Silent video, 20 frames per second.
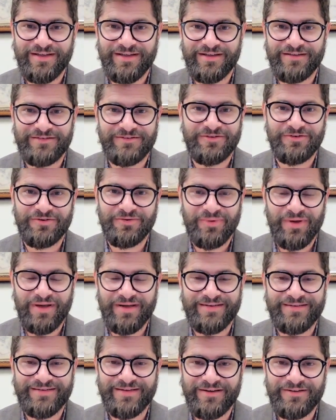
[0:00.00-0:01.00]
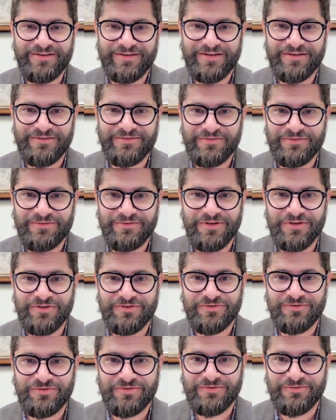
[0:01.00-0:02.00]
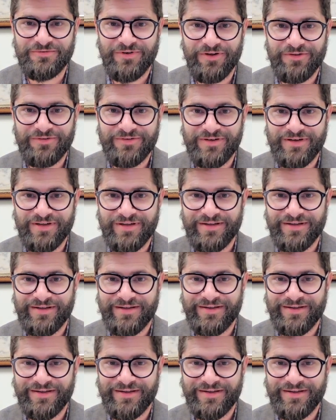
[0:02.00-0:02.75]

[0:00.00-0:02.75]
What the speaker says: is there a way to tell the difference between truth and falsity?